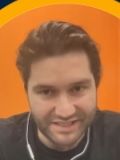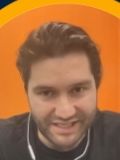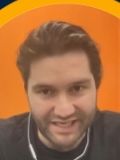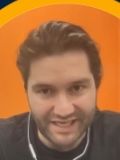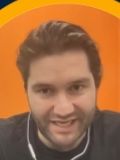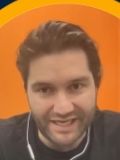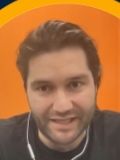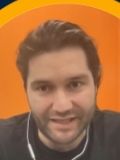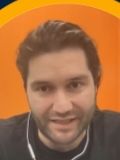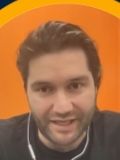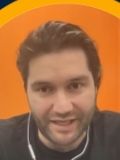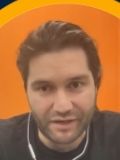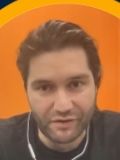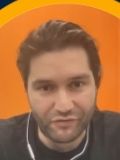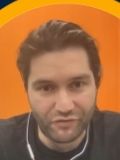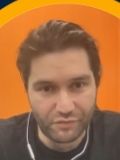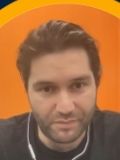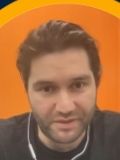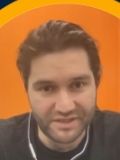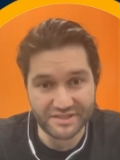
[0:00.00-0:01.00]
great thing
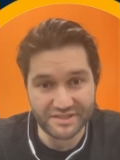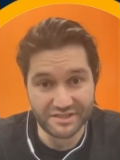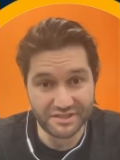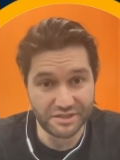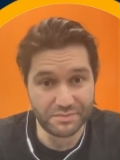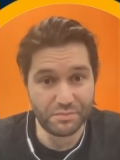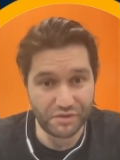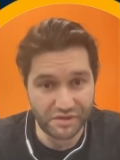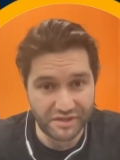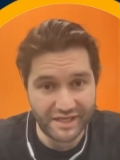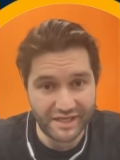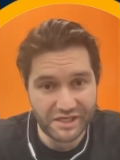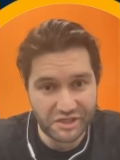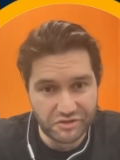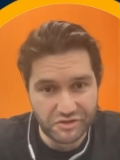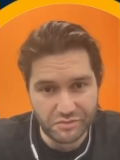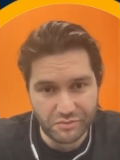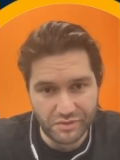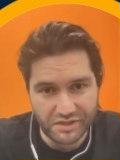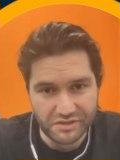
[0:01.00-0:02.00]
for businesses,
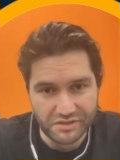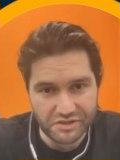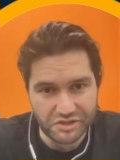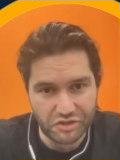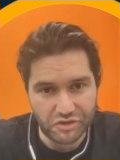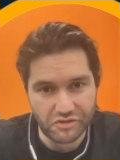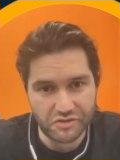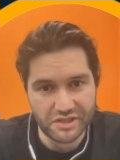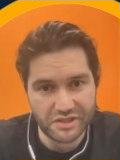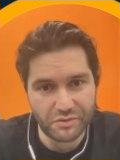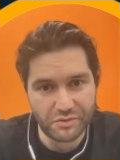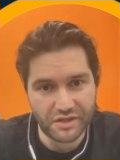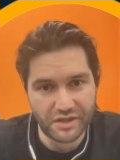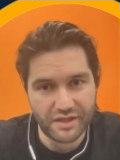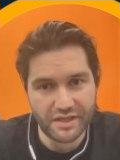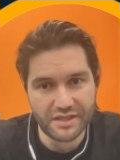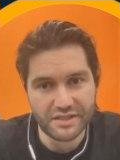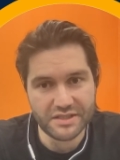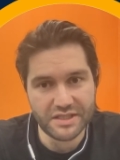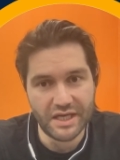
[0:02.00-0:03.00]
particularly when you're struggling with
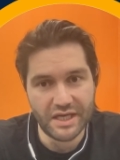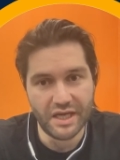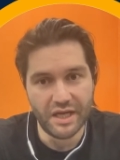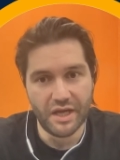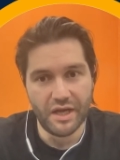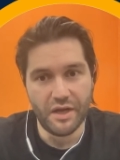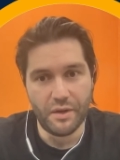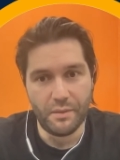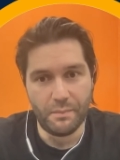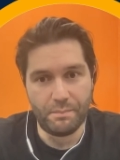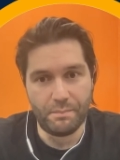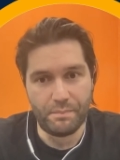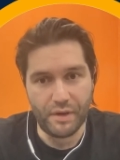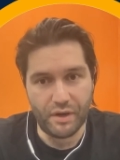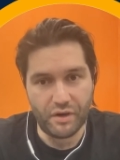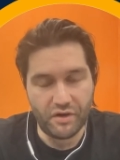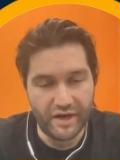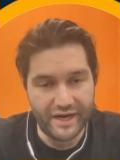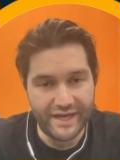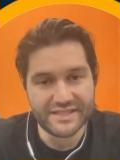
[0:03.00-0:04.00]
this.
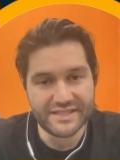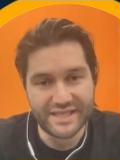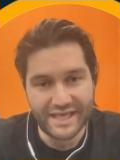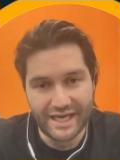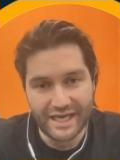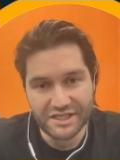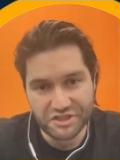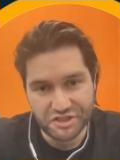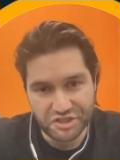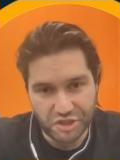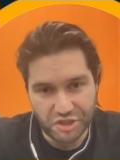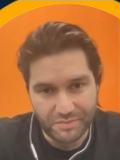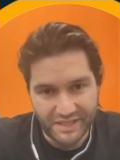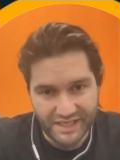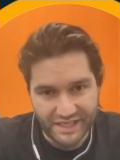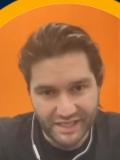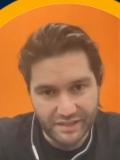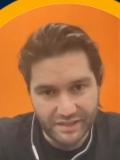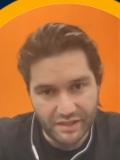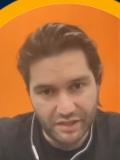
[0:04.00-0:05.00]
But less cash is coming
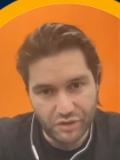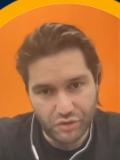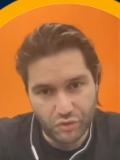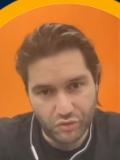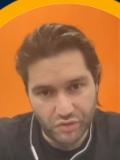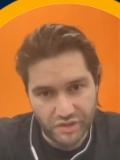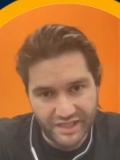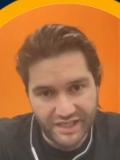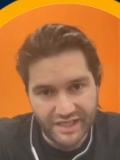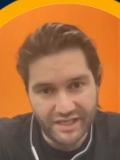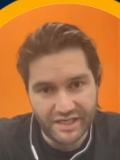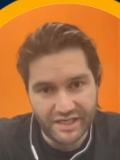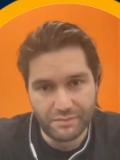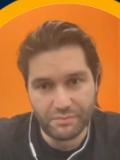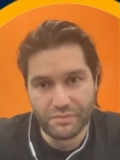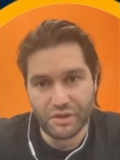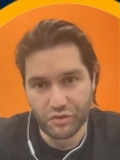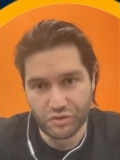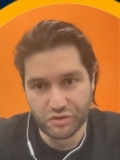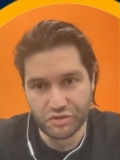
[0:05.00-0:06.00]
in than you're taking
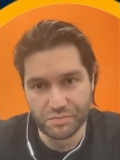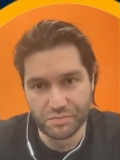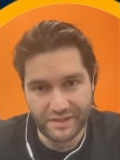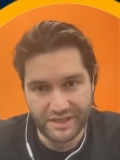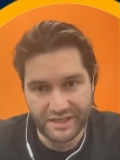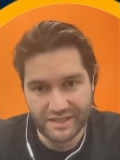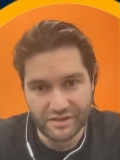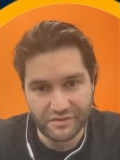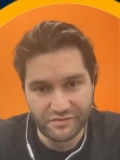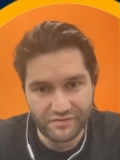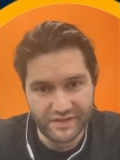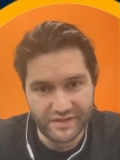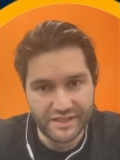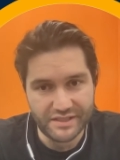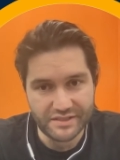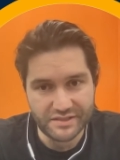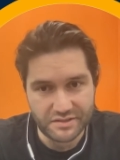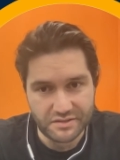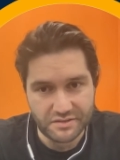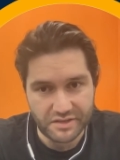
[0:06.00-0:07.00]
because you're paying the
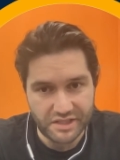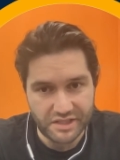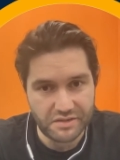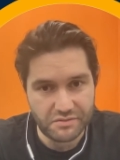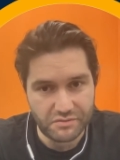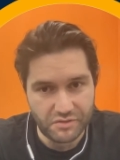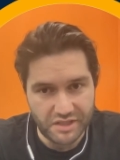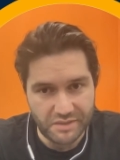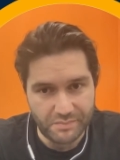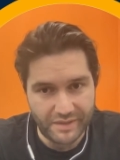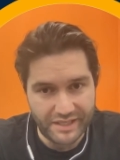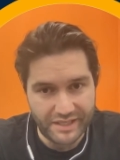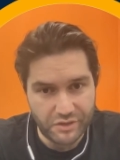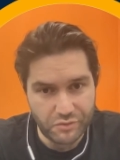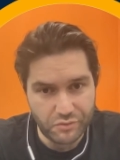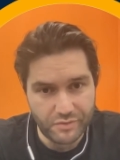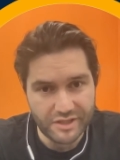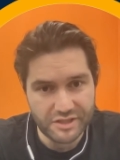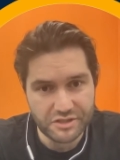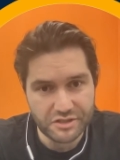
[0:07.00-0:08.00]
fees, like
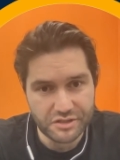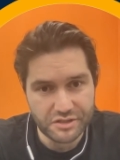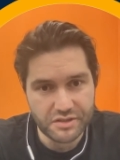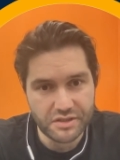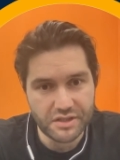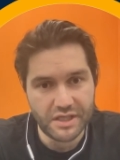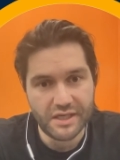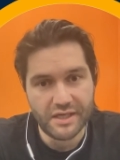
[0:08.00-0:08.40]
Michael mentioned.